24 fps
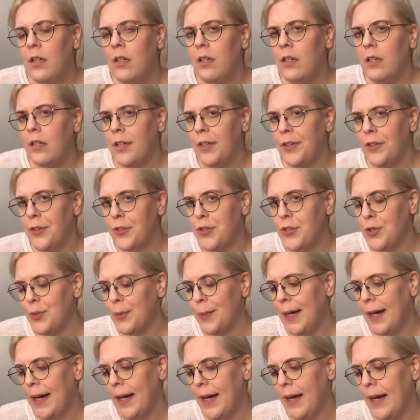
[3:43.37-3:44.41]
Neither do
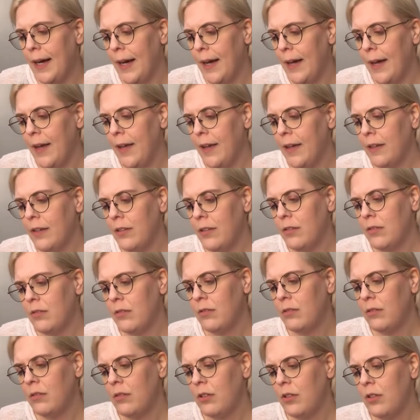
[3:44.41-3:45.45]
I,
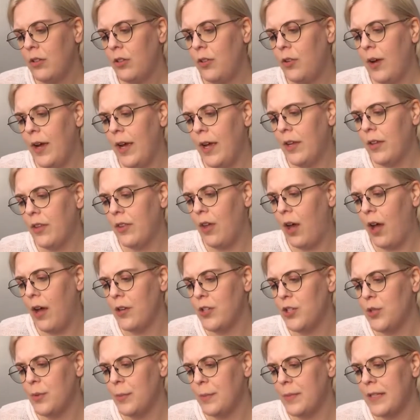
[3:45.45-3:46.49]
Greg
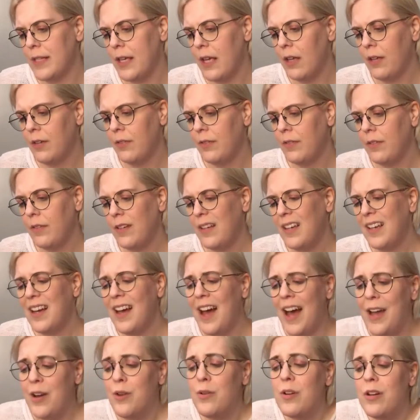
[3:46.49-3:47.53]
thought to himself.
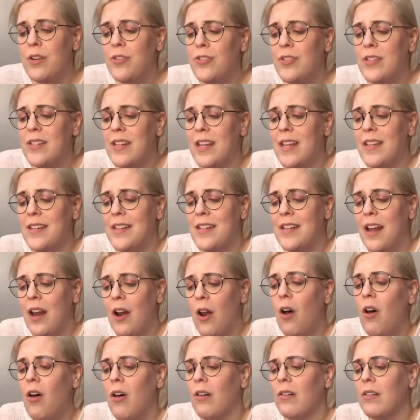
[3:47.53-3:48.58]
I don't understand it at
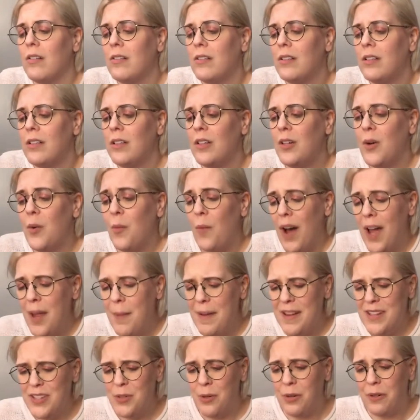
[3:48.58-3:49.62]
all. Why am
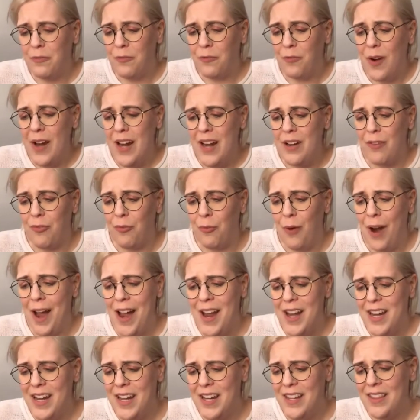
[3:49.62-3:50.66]
I so afraid of
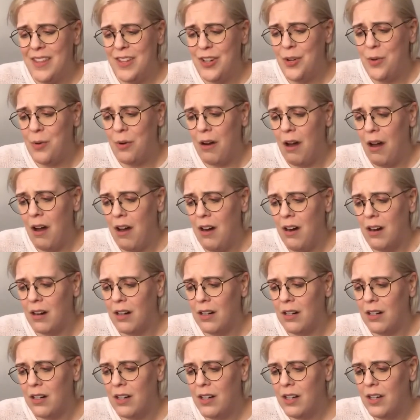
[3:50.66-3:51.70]
riding in the new
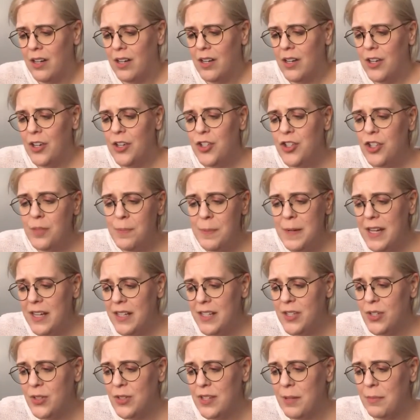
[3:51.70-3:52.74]
car? Just because
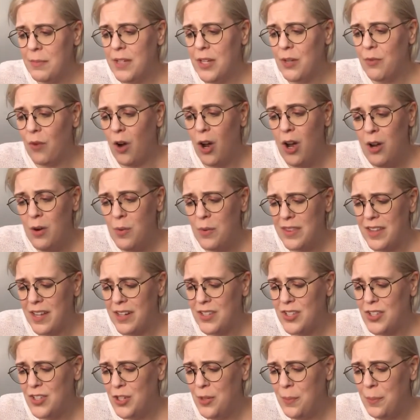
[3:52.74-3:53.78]
there's something wrong with that
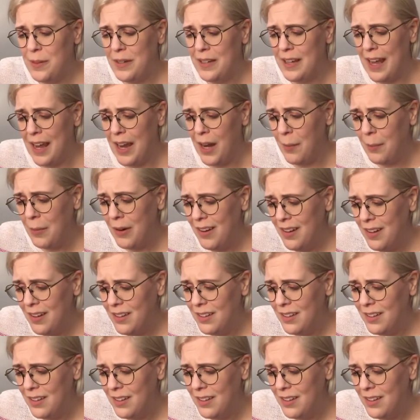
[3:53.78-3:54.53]
stupid camera?